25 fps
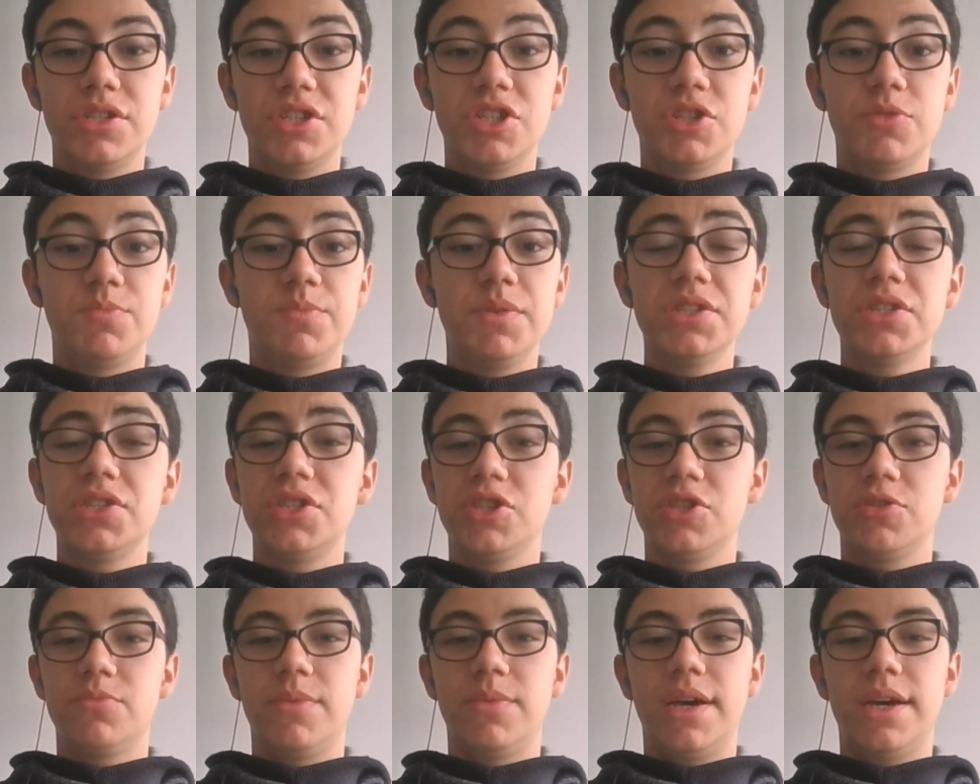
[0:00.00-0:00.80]
this
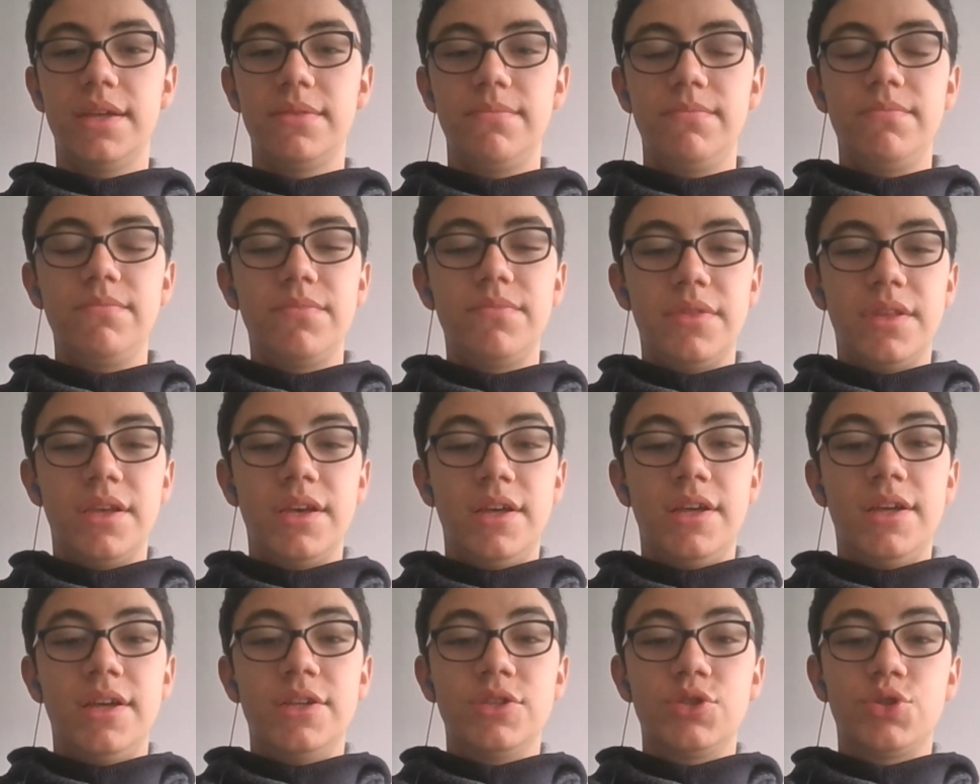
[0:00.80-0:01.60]
businessman,
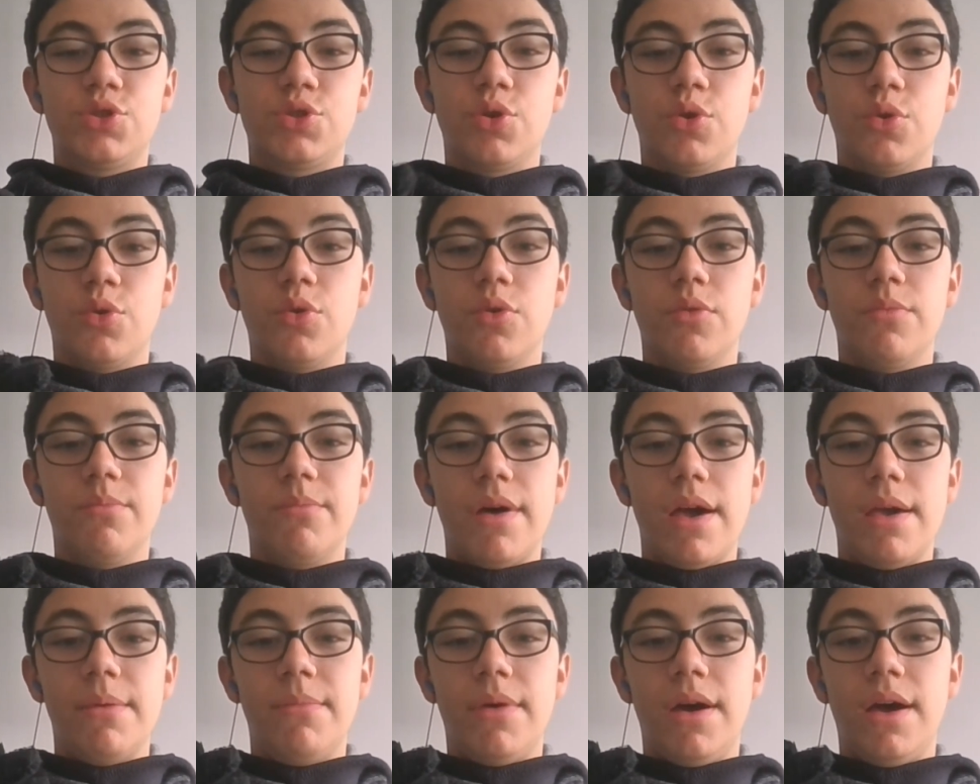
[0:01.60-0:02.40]
told
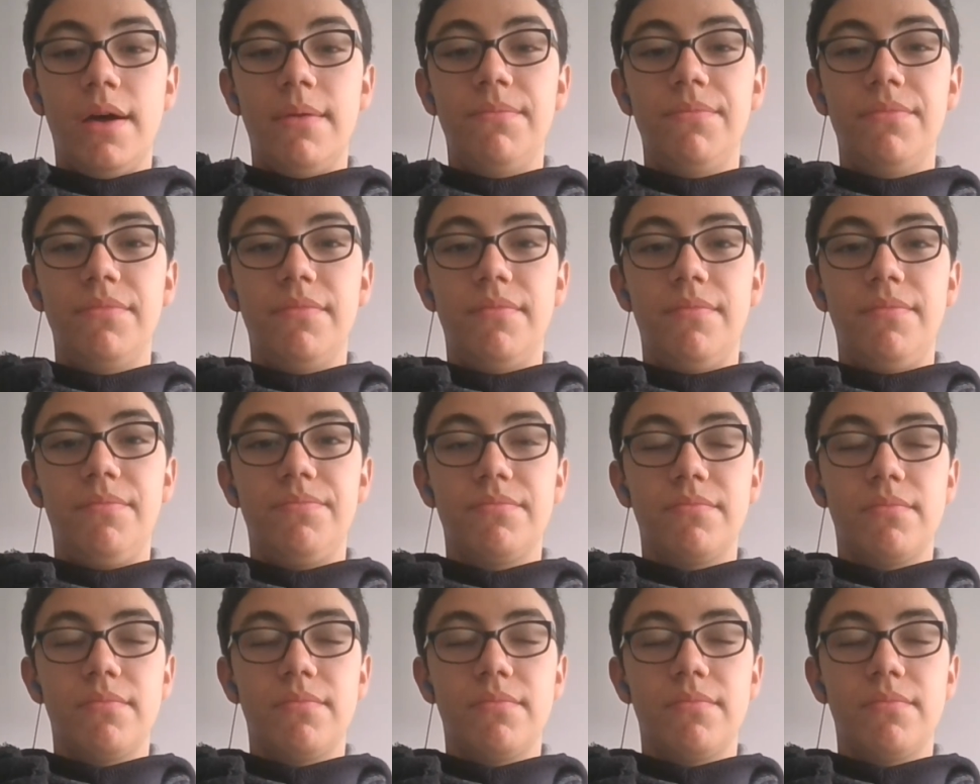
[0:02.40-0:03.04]
my mom